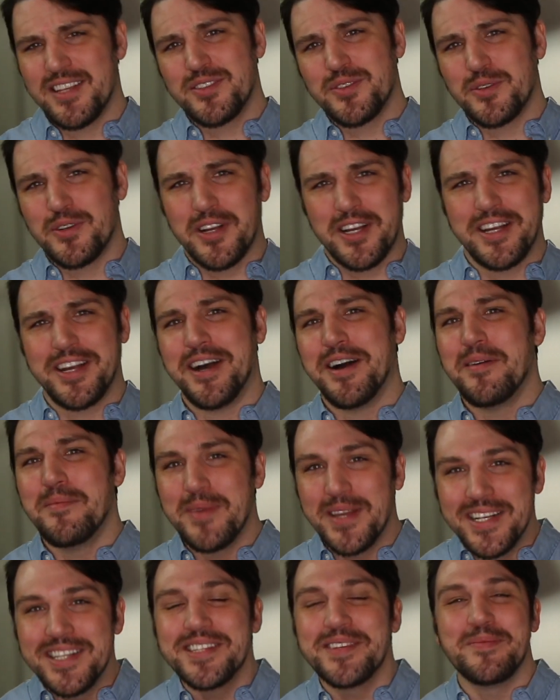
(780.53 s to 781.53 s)
sort of come
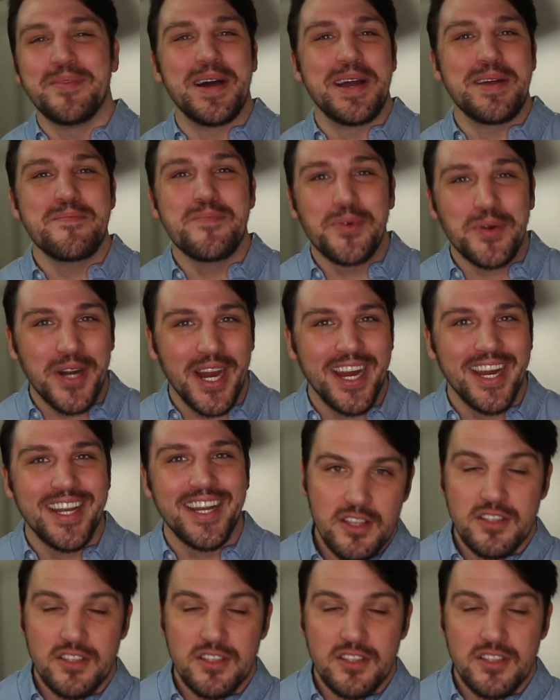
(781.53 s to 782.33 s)
into my brain.